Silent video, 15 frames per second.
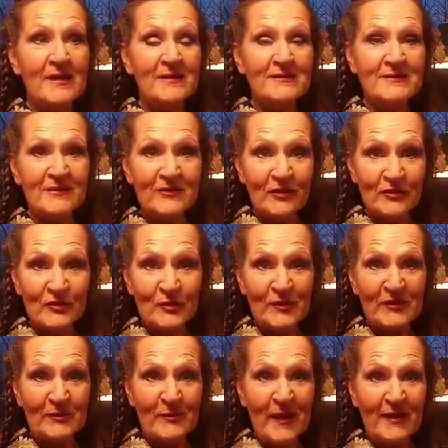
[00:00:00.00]
deserves
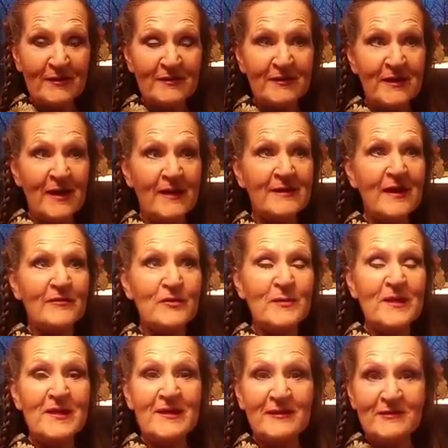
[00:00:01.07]
respect and
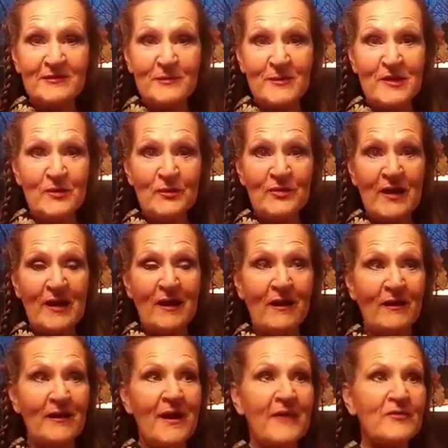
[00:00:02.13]
everybody gets to be who they
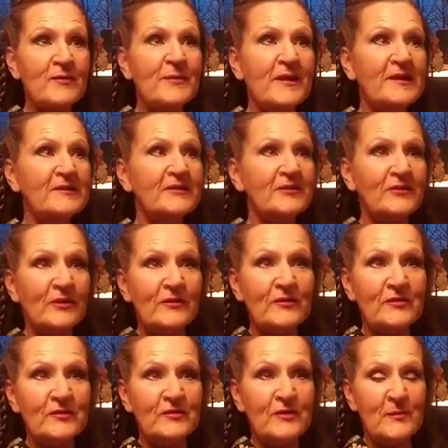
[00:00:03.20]
are. Everybody
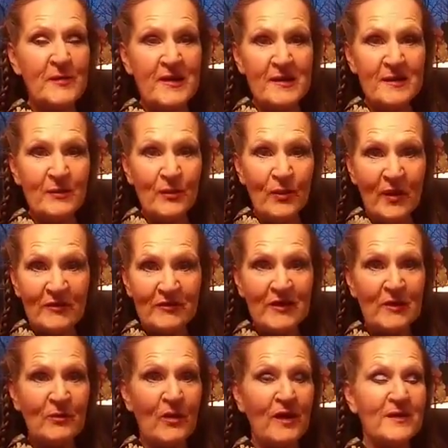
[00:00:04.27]
deserves to be whoever they
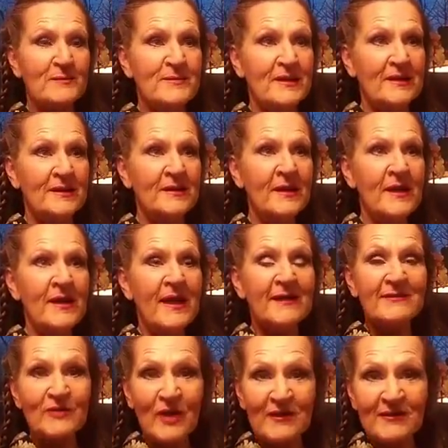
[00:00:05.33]
want to be
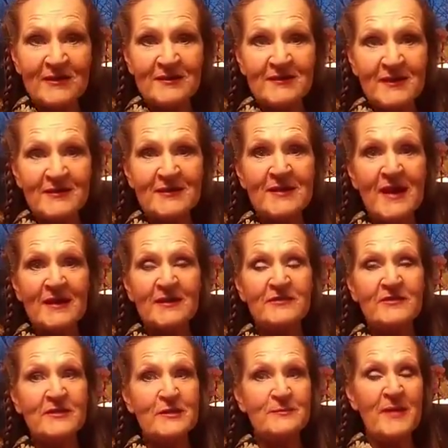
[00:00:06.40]
as long as it doesn't
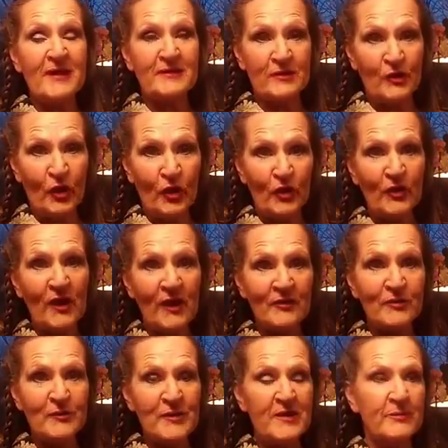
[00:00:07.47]
negatively impact and hurt
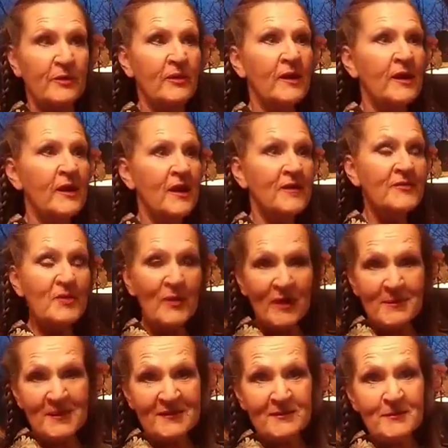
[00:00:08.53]
other people. If you want
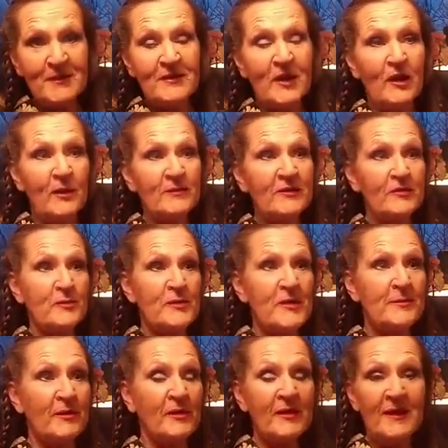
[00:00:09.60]
to be somebody that harms other
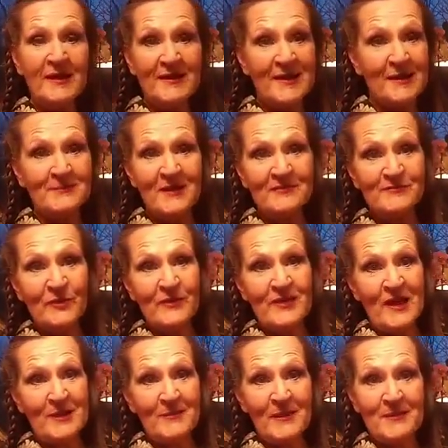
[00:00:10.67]
people, yeah, I'm not for
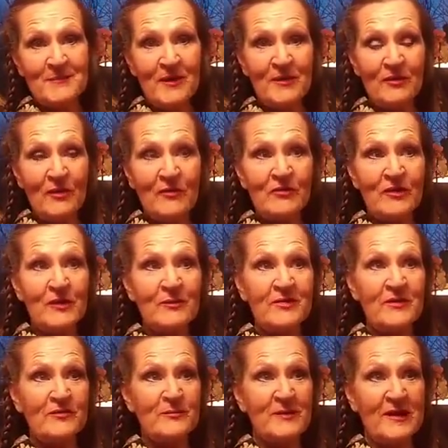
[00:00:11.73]
that. I'm, I'm all over it with
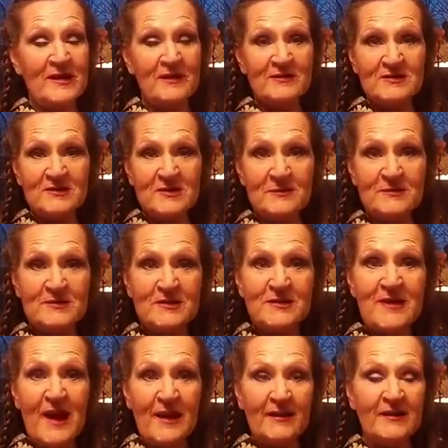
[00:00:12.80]
everybody else to, to
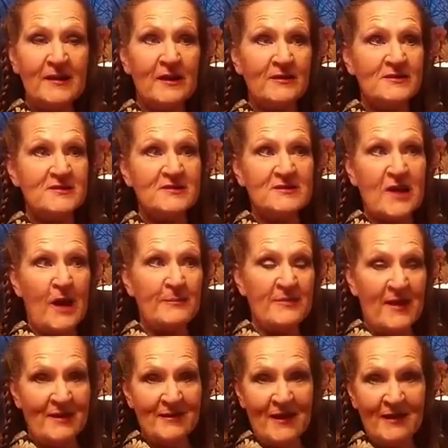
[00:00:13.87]
knock you down and stop
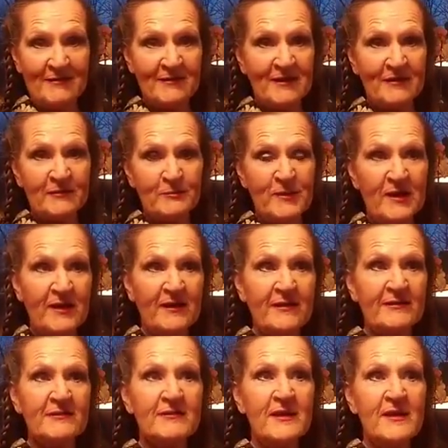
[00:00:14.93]
that nonsense
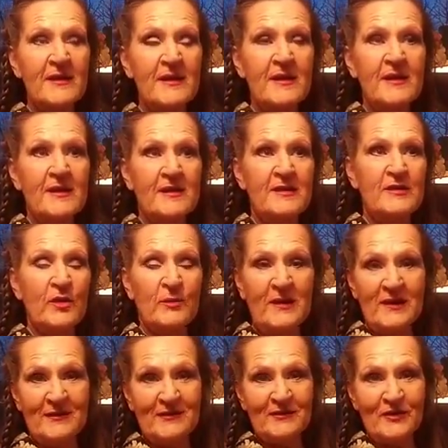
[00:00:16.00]
because nobody
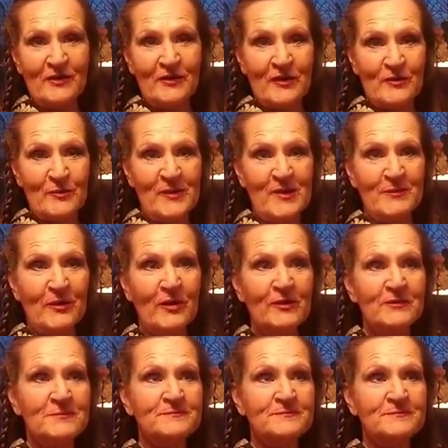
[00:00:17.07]
gets to hurt other people.